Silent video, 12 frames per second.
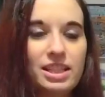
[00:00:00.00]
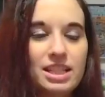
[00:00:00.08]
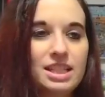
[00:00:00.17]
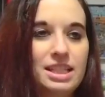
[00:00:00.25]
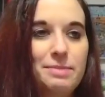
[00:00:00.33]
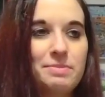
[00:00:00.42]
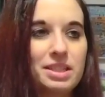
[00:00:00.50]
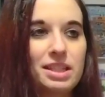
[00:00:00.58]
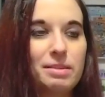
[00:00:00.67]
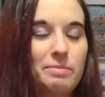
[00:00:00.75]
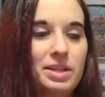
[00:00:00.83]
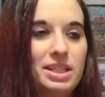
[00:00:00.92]
this seems like
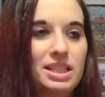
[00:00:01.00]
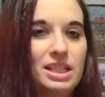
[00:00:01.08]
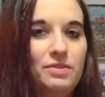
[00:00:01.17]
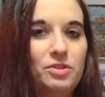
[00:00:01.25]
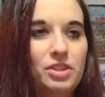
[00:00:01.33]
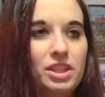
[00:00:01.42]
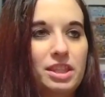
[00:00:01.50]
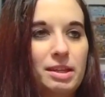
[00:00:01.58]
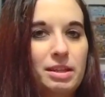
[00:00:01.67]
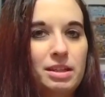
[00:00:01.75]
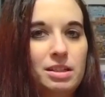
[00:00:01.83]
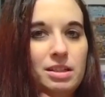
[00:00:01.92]
the base level that
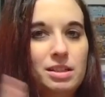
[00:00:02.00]
they